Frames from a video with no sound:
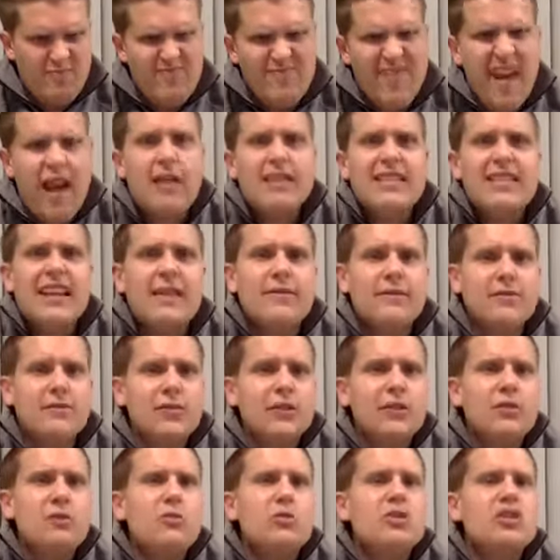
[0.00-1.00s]
it
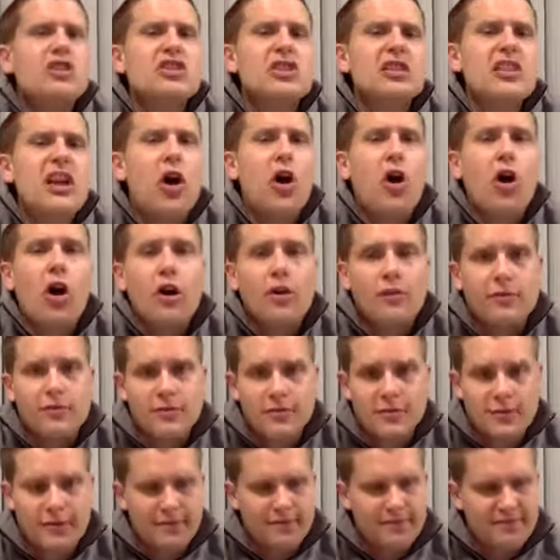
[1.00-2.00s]
definitely was
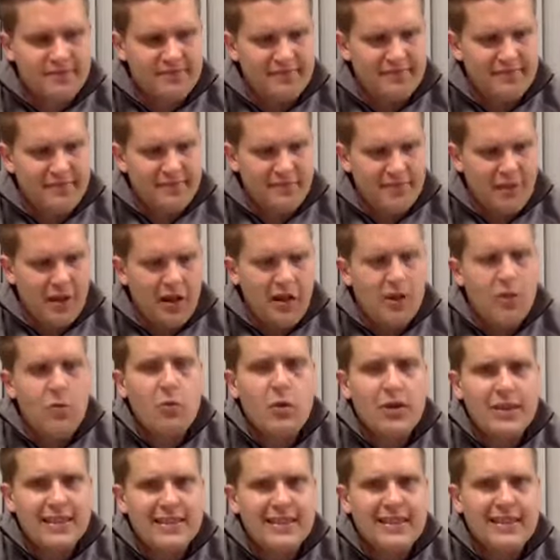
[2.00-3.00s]
off. It
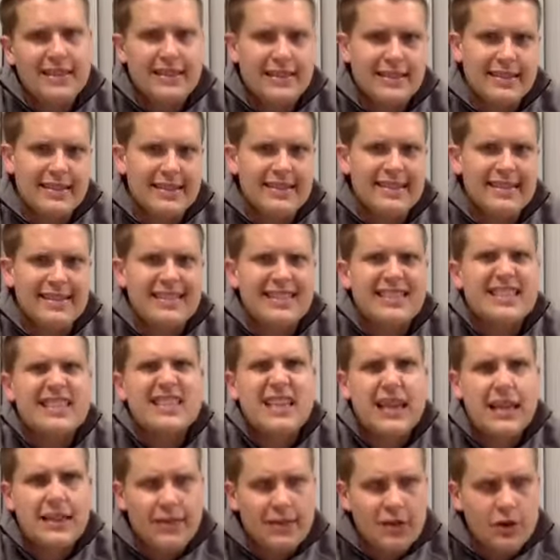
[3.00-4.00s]
was
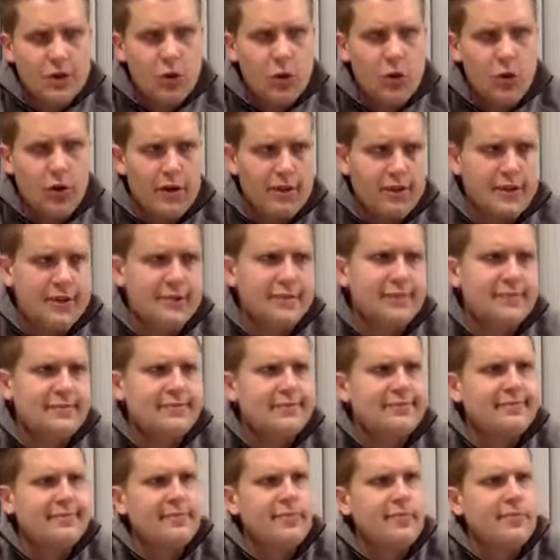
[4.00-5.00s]
slightly corked.
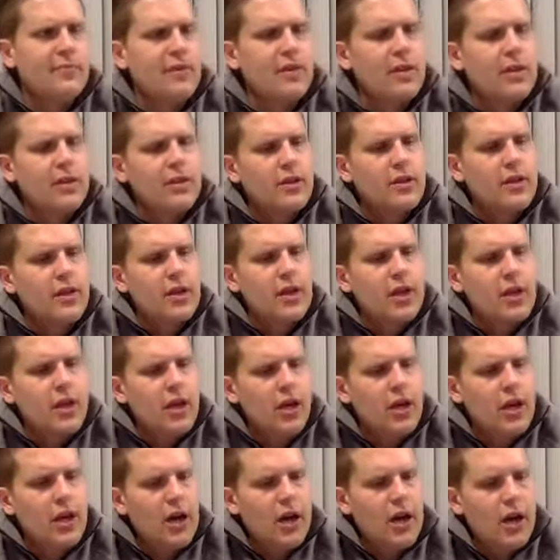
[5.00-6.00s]

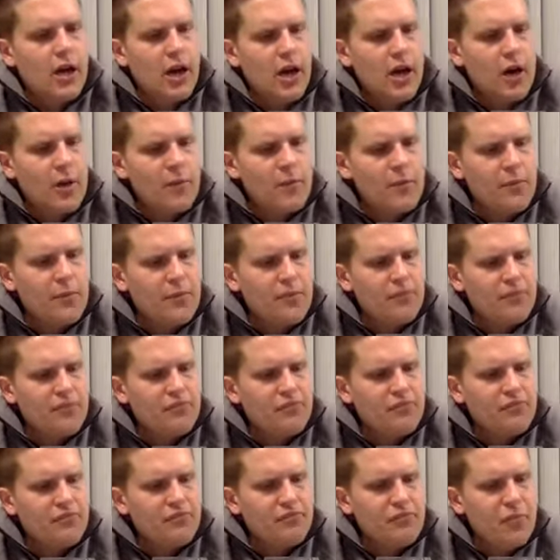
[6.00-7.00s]

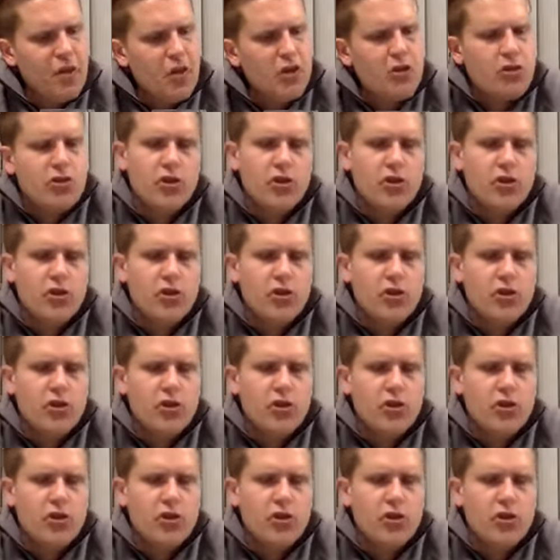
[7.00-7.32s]
So